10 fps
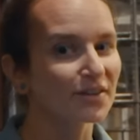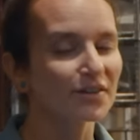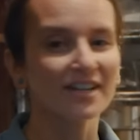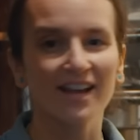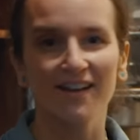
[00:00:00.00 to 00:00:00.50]

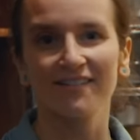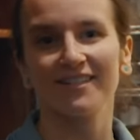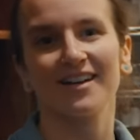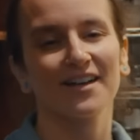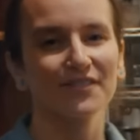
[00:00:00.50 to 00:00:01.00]
thirty now.
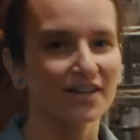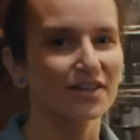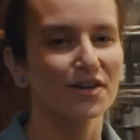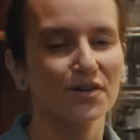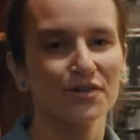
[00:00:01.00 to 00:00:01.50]
I've got to
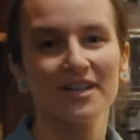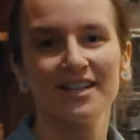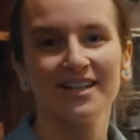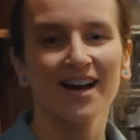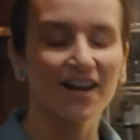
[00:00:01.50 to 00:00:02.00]
go
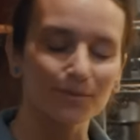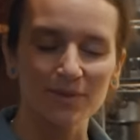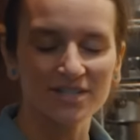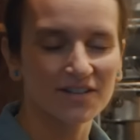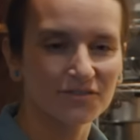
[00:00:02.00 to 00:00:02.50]
iron
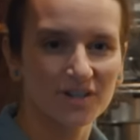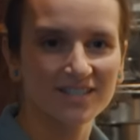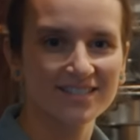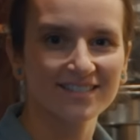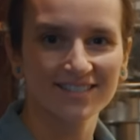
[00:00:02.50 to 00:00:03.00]
my chef
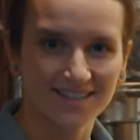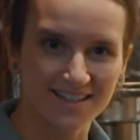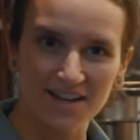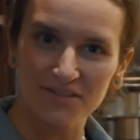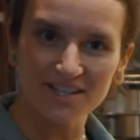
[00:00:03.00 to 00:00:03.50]
whites,
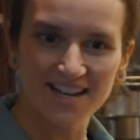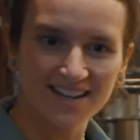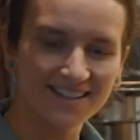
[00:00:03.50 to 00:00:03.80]
like every day,